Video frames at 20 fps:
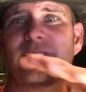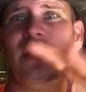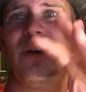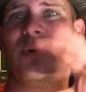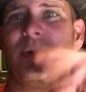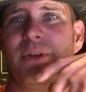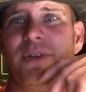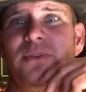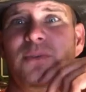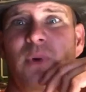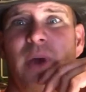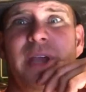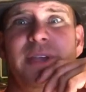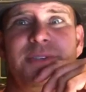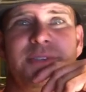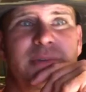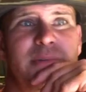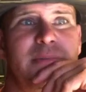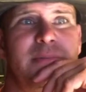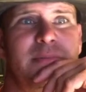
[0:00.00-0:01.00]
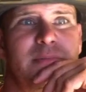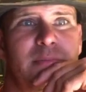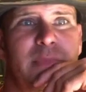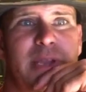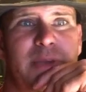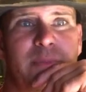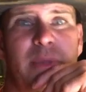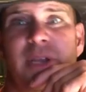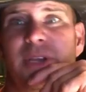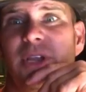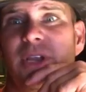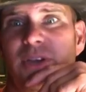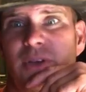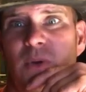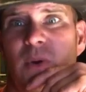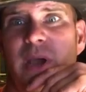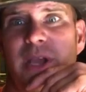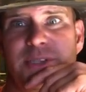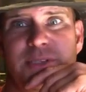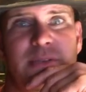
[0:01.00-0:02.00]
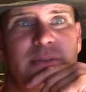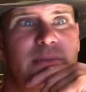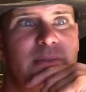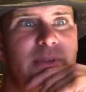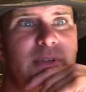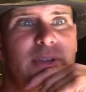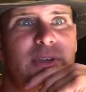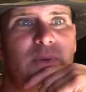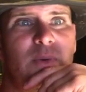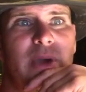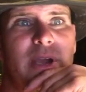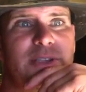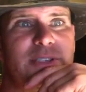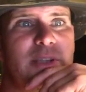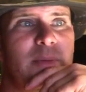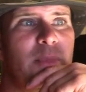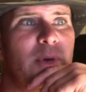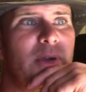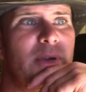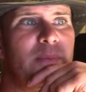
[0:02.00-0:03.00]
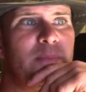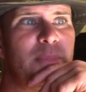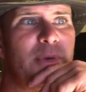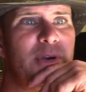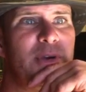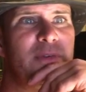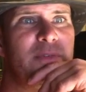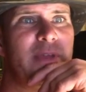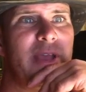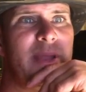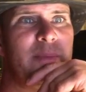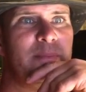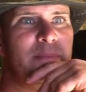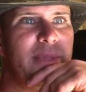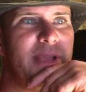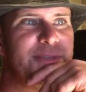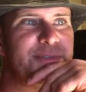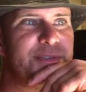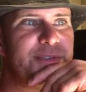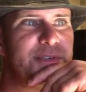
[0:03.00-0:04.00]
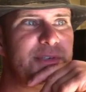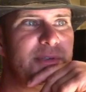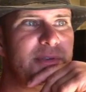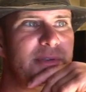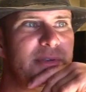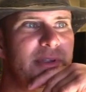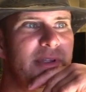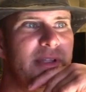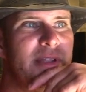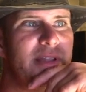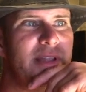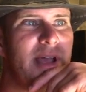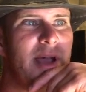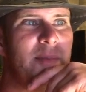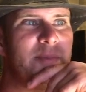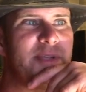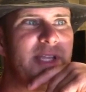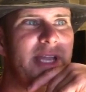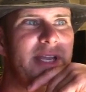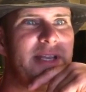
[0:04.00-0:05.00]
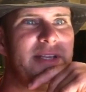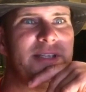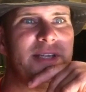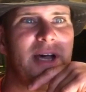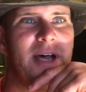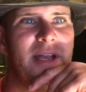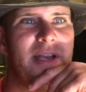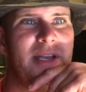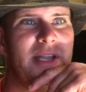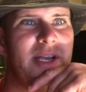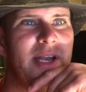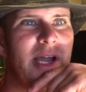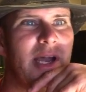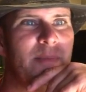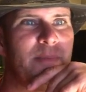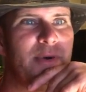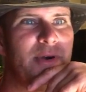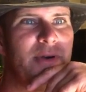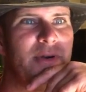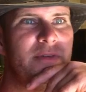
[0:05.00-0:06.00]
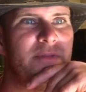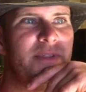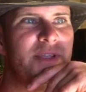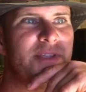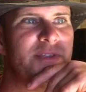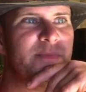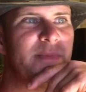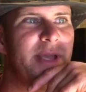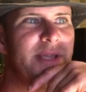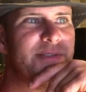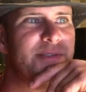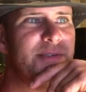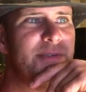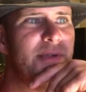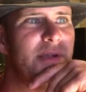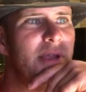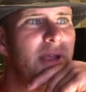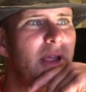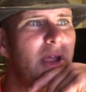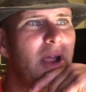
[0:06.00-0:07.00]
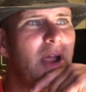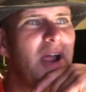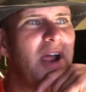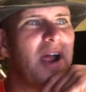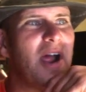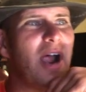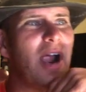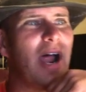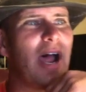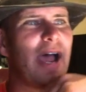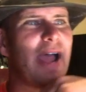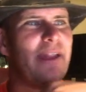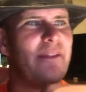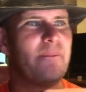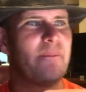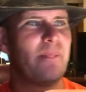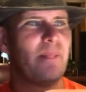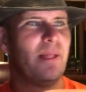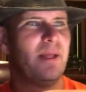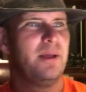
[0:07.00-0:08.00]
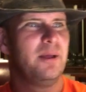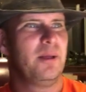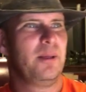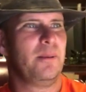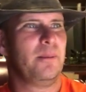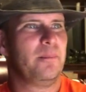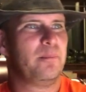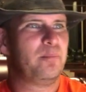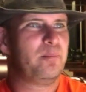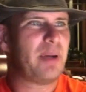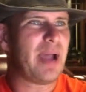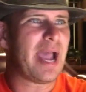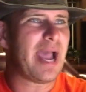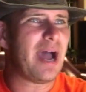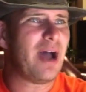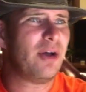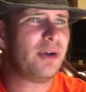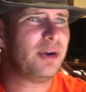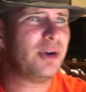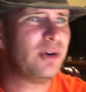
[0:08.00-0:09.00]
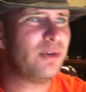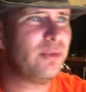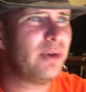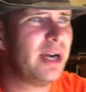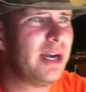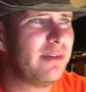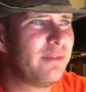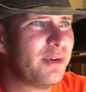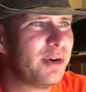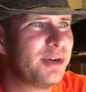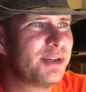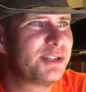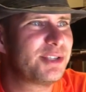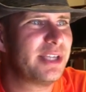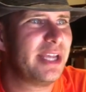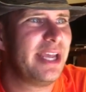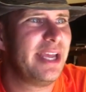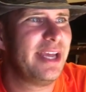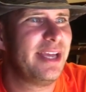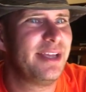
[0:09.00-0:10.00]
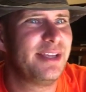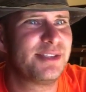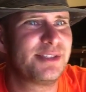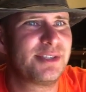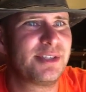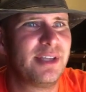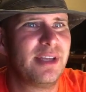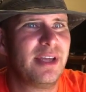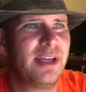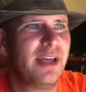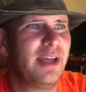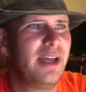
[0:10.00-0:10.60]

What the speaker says: loaded question. But good question. Good question. I'm gonna approve that message. I'm Tatey Tot, and I approve this message. All right. Powder River says,